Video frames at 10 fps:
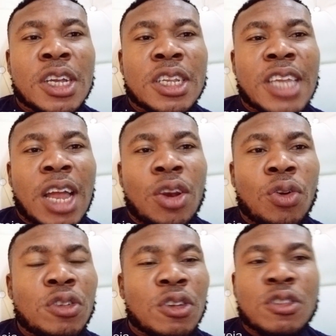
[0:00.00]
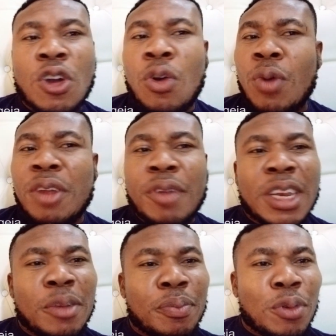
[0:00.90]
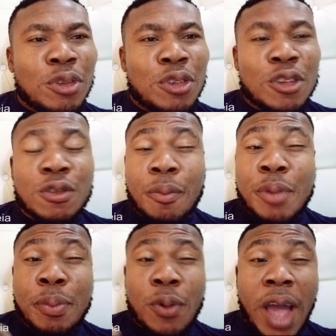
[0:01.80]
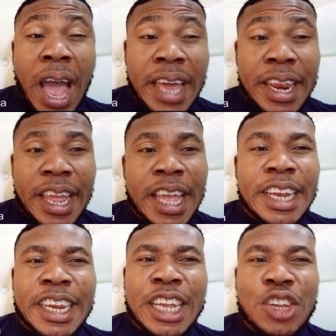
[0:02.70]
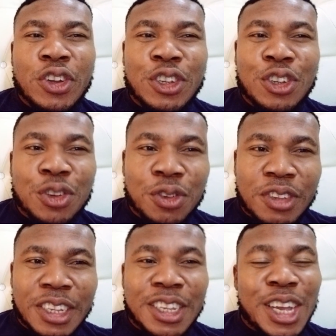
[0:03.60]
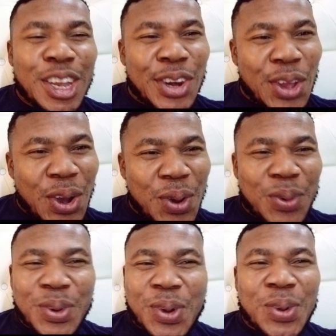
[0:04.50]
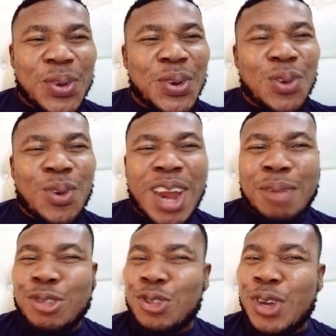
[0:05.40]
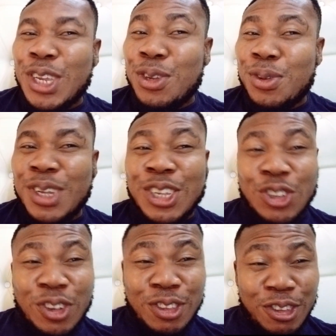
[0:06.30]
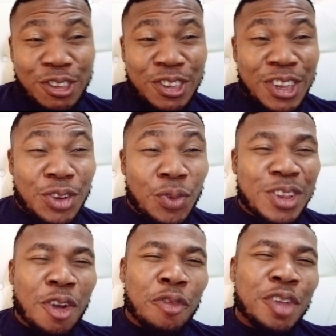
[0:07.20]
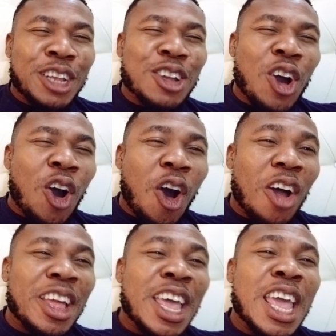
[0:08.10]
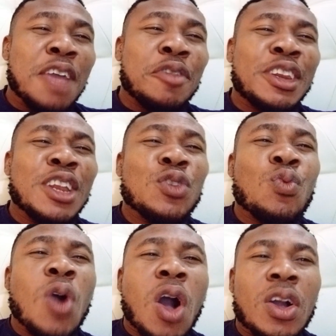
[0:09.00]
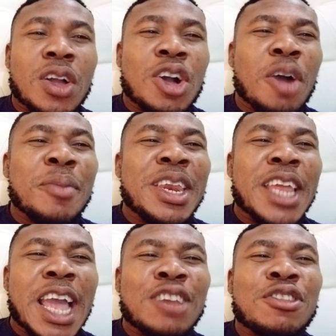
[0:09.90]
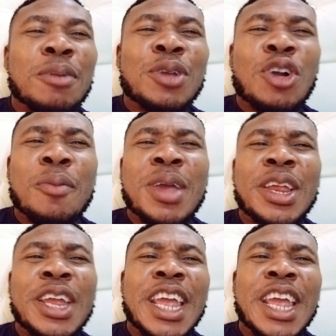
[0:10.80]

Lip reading: their lotions or whatever they produce for people out there, they don't use it. No. What I'm showing you is just the secret of it all. If it didn't work, come in here and drop the comment,